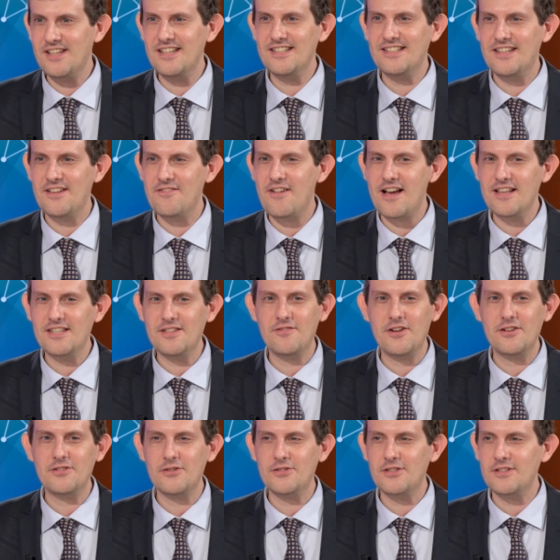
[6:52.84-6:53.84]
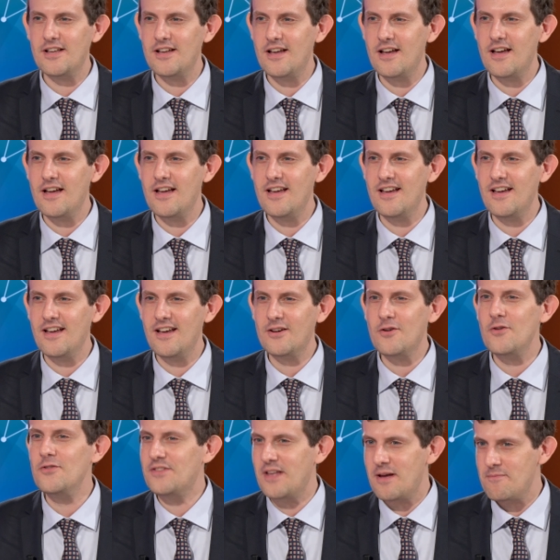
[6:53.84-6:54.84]
this device versus uh,
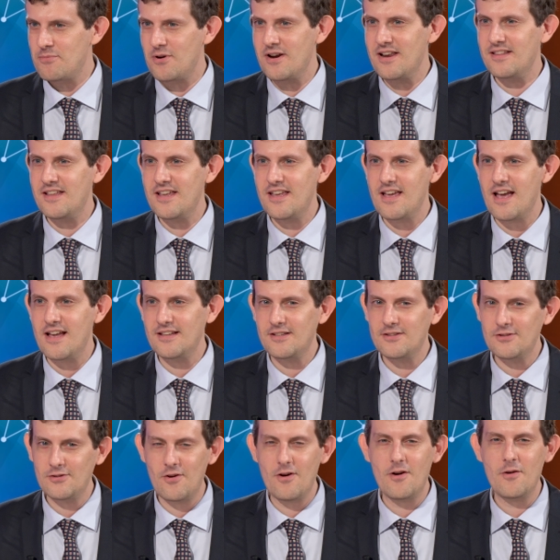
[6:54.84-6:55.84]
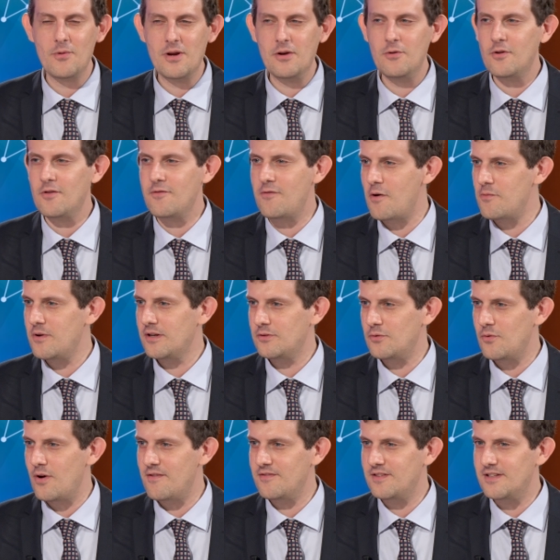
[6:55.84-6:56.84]
contemporary DES. So we look forward
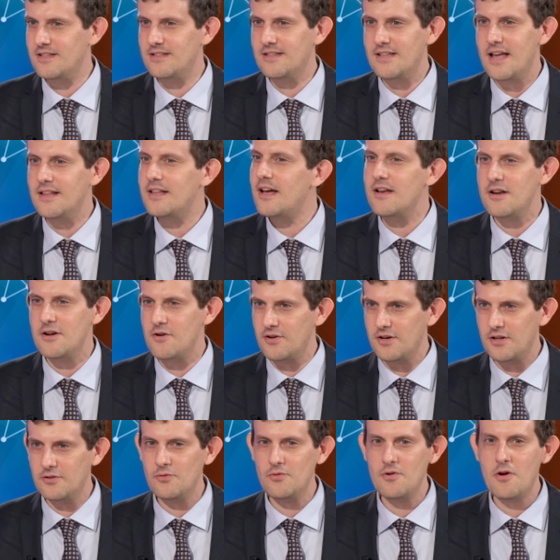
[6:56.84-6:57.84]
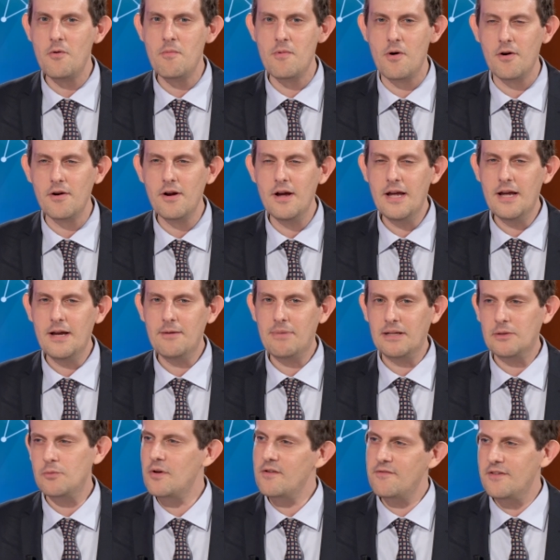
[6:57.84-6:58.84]
to have this data in order to know more,
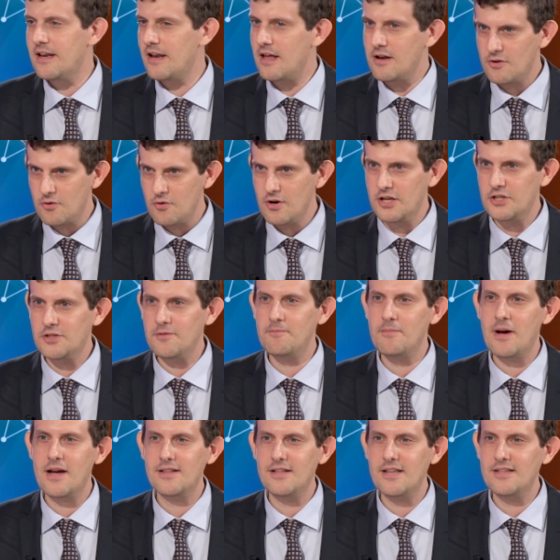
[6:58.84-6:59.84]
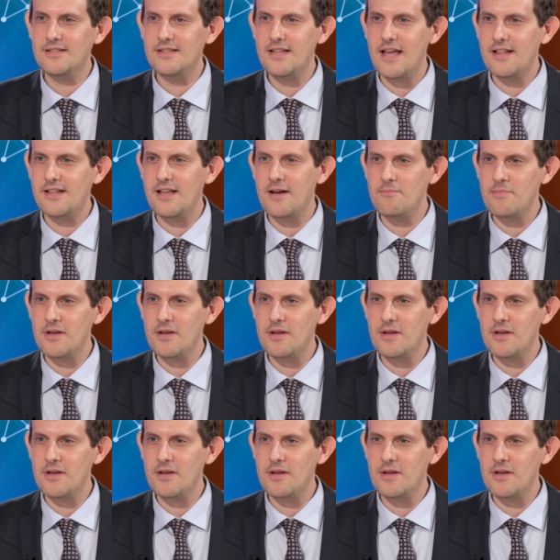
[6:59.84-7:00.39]
but we feel encouraged by this data